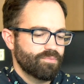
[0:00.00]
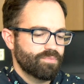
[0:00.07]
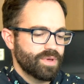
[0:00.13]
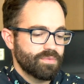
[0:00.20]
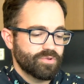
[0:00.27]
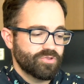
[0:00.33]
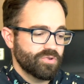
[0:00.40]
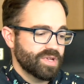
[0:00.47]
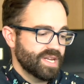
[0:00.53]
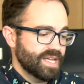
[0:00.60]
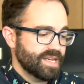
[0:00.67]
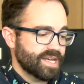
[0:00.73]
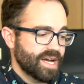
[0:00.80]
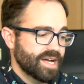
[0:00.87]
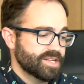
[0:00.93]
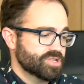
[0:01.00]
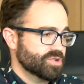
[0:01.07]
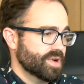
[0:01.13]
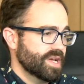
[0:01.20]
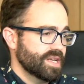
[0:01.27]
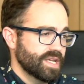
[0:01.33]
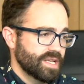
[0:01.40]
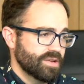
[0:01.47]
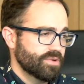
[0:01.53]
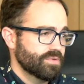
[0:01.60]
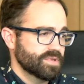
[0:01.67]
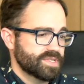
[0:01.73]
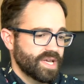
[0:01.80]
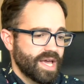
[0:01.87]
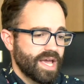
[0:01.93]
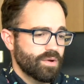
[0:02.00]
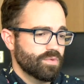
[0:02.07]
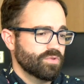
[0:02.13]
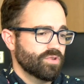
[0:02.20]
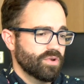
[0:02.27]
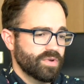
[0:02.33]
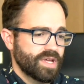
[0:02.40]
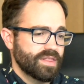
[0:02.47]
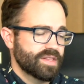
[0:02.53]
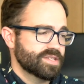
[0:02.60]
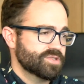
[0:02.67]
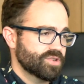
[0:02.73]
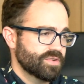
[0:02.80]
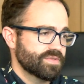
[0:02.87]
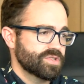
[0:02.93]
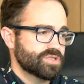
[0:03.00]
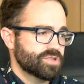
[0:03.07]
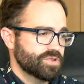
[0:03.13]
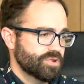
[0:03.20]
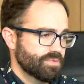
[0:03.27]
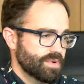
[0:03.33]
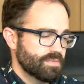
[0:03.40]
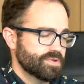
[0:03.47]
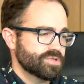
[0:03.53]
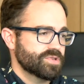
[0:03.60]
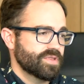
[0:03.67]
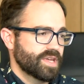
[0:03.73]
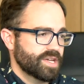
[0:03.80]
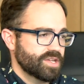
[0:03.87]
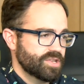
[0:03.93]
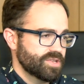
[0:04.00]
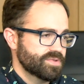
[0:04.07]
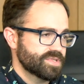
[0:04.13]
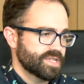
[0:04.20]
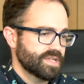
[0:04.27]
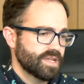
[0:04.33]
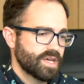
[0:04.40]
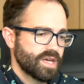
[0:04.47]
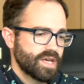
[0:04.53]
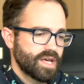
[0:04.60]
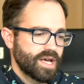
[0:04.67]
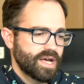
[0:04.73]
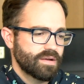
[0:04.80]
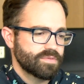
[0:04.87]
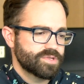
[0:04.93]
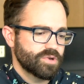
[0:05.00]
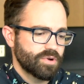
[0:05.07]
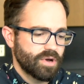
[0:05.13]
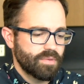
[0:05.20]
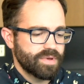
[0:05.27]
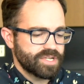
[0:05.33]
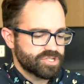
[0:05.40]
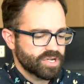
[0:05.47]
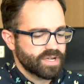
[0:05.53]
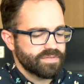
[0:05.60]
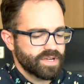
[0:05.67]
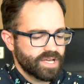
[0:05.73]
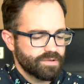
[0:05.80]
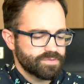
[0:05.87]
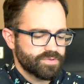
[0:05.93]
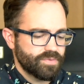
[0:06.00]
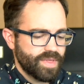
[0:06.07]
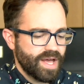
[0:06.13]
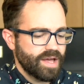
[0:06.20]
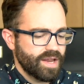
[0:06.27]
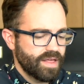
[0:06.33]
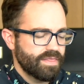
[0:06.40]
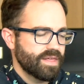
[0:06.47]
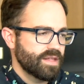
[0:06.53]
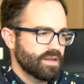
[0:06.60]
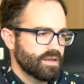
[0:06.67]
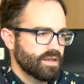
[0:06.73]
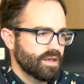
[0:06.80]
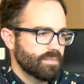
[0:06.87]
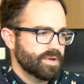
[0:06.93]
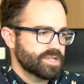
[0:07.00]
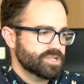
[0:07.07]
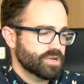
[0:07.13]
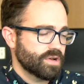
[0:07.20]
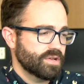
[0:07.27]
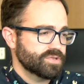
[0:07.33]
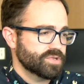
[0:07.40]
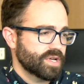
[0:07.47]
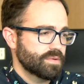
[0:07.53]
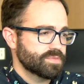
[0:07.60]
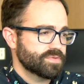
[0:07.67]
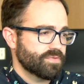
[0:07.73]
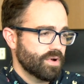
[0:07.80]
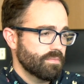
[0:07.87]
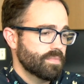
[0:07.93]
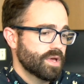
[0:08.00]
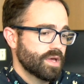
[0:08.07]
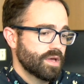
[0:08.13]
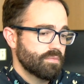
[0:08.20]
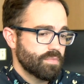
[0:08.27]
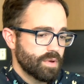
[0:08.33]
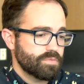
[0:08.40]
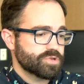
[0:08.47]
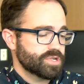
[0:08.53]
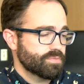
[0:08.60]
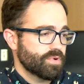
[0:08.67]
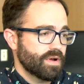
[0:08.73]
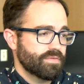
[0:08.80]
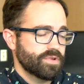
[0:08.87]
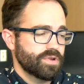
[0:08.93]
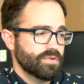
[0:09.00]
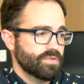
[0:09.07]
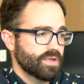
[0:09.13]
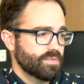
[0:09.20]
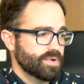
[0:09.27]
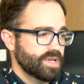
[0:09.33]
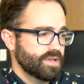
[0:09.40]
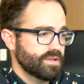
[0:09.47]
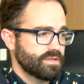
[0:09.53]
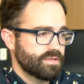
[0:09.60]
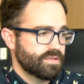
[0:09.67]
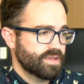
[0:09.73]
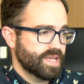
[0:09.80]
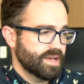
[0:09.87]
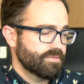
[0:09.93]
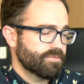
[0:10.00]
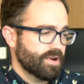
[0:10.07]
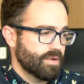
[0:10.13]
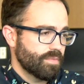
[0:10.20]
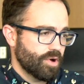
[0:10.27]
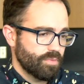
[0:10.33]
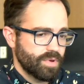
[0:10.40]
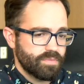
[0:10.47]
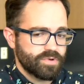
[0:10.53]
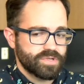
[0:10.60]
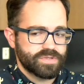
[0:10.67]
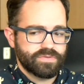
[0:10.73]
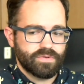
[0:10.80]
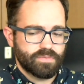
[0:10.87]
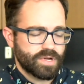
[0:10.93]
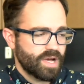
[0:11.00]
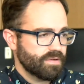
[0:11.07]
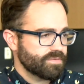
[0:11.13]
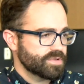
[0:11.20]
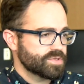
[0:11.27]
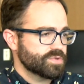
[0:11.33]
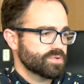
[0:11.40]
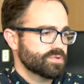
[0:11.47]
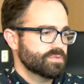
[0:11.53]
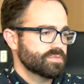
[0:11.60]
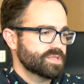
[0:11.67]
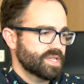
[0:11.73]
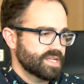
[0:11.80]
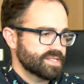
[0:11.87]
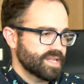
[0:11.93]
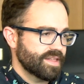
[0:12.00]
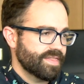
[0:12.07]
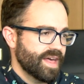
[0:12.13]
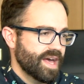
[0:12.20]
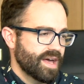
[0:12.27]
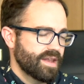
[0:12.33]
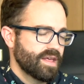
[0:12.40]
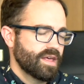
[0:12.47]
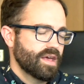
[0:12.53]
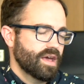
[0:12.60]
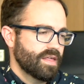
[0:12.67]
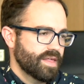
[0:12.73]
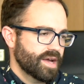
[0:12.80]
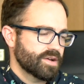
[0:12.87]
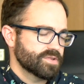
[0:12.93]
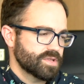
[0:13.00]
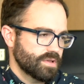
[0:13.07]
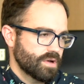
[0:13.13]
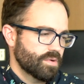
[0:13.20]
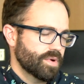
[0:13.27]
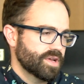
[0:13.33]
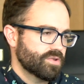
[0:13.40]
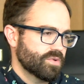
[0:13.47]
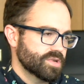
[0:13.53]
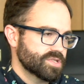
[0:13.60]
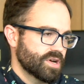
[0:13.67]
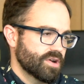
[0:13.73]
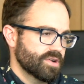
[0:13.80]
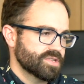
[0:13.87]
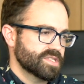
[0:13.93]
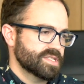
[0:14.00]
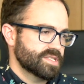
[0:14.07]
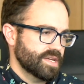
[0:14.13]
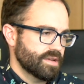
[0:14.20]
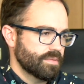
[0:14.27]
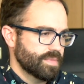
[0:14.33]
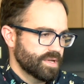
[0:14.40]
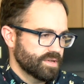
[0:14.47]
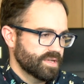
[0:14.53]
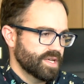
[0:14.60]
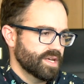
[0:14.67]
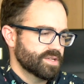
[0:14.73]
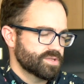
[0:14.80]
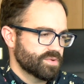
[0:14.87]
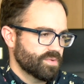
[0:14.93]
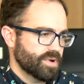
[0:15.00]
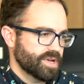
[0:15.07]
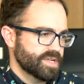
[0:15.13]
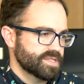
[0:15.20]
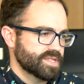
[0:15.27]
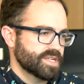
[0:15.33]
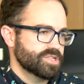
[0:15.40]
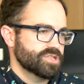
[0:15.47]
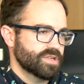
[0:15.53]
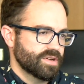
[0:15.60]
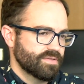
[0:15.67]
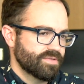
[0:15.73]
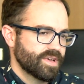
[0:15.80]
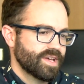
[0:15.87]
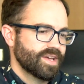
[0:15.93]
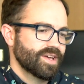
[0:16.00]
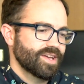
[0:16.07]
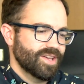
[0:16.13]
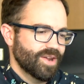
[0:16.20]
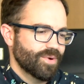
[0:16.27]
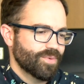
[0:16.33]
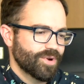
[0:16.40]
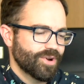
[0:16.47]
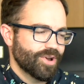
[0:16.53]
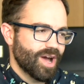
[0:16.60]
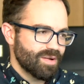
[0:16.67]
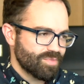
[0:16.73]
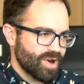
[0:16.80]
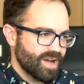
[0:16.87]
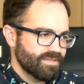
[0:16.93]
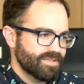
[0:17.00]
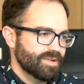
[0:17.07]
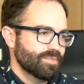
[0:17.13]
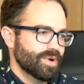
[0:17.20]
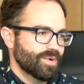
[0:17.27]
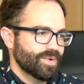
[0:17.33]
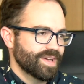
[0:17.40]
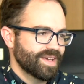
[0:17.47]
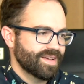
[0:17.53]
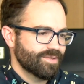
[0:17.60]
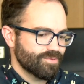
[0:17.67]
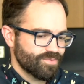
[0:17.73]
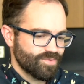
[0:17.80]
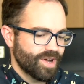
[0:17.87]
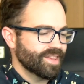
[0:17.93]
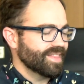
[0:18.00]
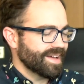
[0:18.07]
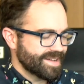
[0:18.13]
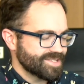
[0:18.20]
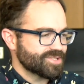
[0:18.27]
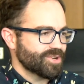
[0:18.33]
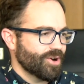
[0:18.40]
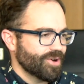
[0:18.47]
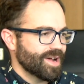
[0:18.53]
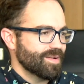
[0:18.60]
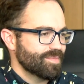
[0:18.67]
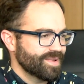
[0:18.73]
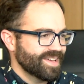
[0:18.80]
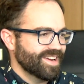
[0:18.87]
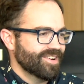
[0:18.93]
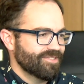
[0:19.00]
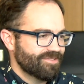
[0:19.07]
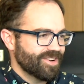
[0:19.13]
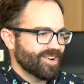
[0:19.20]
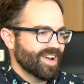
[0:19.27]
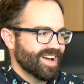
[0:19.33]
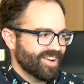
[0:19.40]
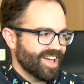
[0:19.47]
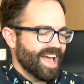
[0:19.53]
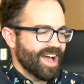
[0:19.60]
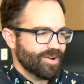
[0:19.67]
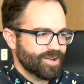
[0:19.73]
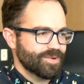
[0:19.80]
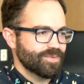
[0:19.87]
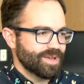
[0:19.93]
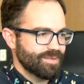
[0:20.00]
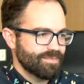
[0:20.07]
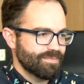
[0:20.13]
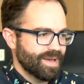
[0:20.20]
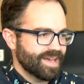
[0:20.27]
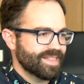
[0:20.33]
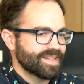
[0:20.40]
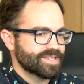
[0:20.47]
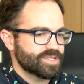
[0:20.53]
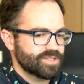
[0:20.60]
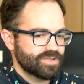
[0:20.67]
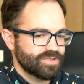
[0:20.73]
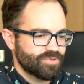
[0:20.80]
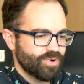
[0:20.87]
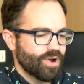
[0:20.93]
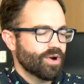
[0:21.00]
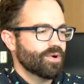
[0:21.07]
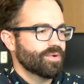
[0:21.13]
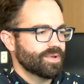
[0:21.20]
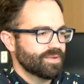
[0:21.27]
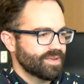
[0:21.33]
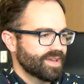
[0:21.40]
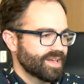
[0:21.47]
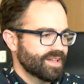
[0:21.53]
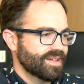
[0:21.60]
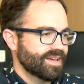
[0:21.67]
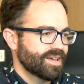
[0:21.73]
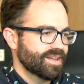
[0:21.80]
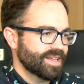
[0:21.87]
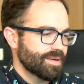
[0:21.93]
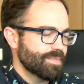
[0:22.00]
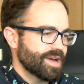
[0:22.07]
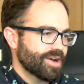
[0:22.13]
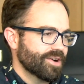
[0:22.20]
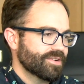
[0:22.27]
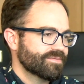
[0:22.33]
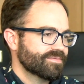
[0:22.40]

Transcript: people doing in-kind training who will say, hey, we'll donate this service to your members so they can use it. So a big chunk of it comes from that, and then a big chunk also comes from membership revenue that we get from our members, from conference rooms, things like that, and that goes a long way towards our sustainability as an organization of, we're a nonprofit, but we run like a startup, figuring out, okay, how can we make this grow and get bigger?